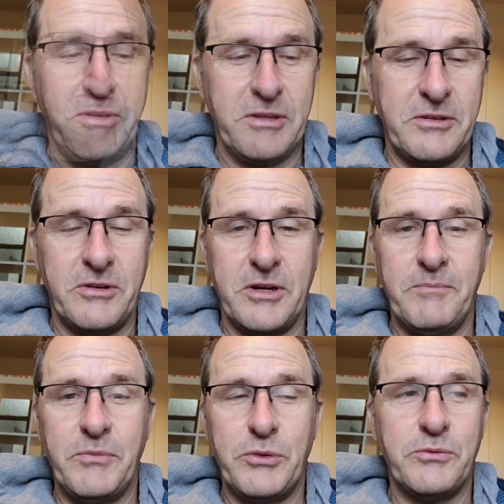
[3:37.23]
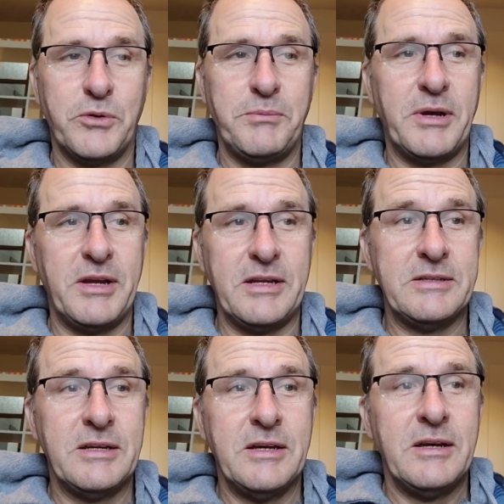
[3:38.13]
The amber
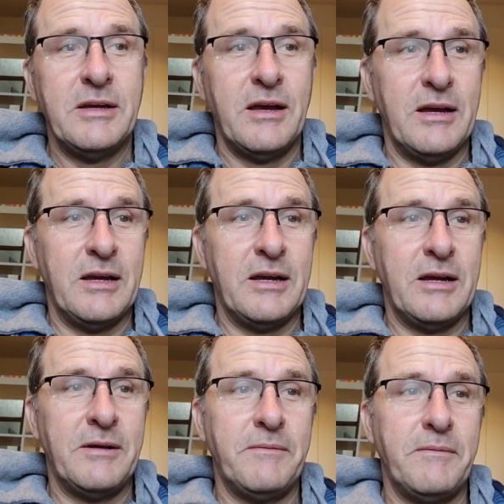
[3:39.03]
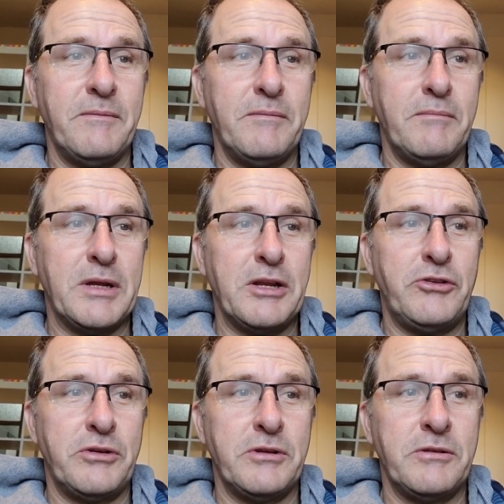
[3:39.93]
electricity supply,
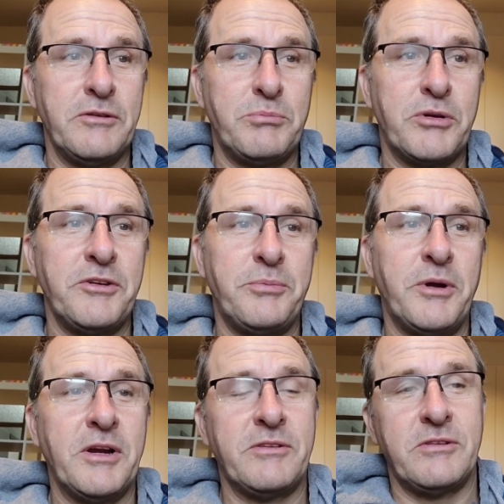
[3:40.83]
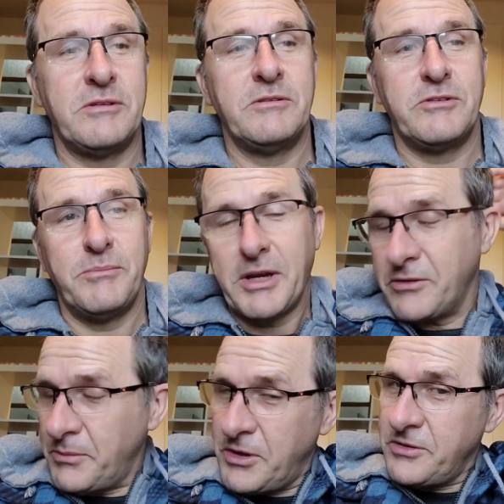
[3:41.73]
where the
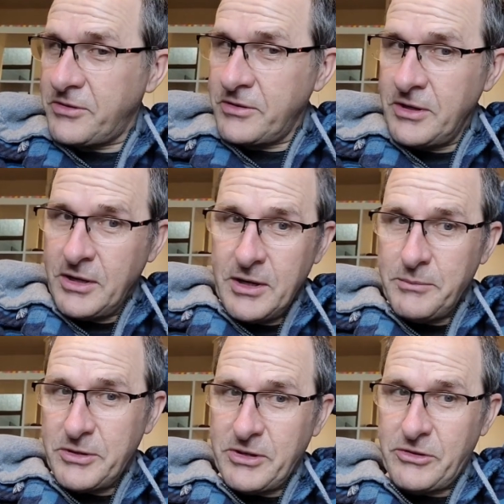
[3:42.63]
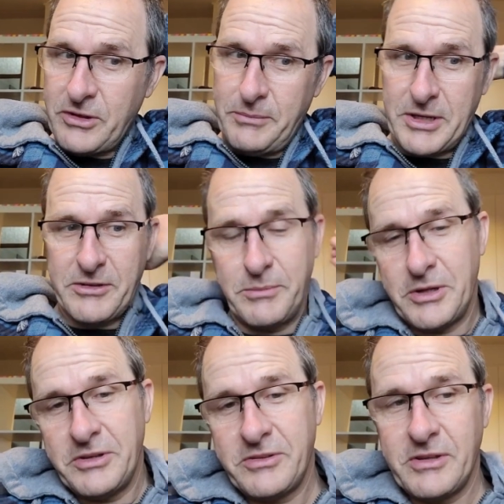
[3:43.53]
pricing tracks wholesale pricing
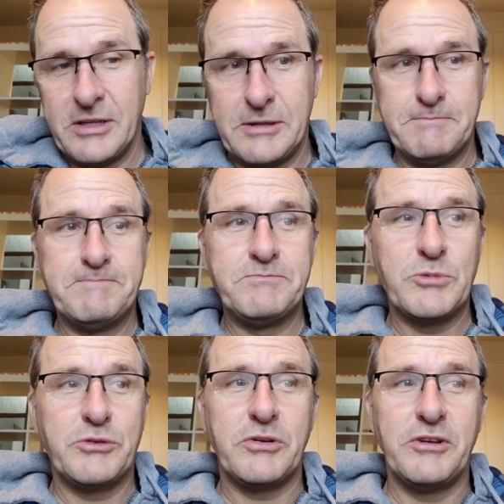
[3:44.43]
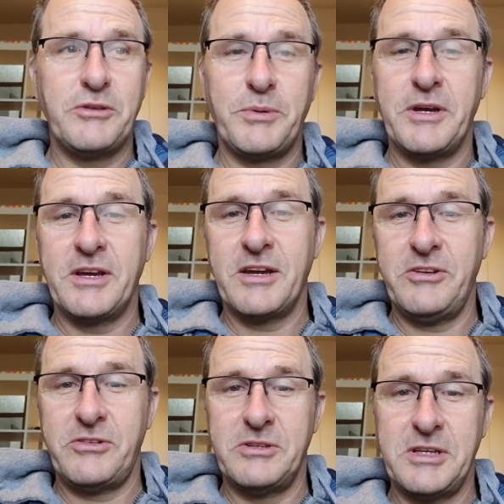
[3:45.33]
in half-hour increments to
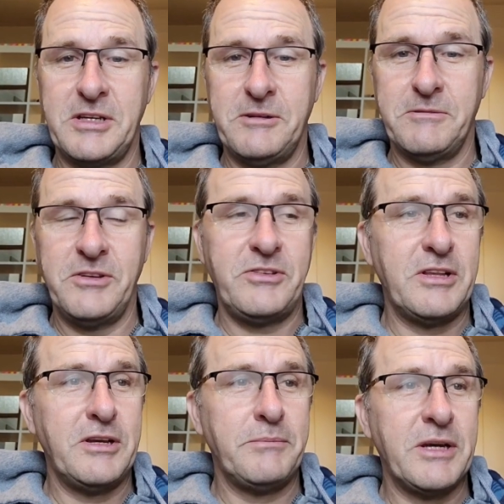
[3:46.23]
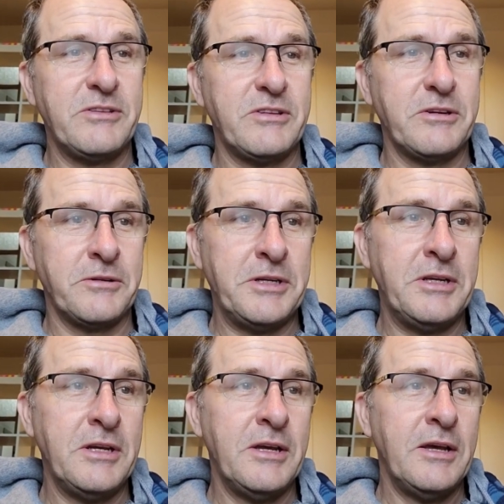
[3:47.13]
manage that time, to avoid
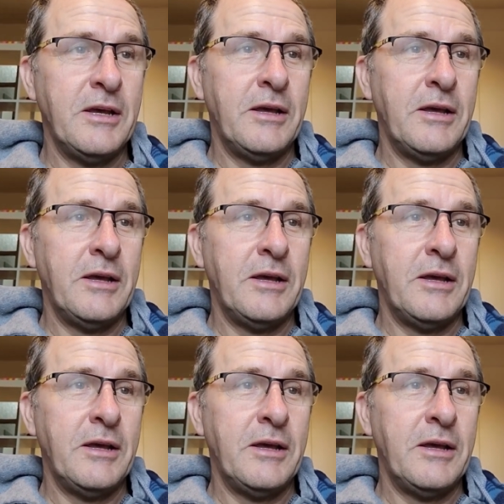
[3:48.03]
paying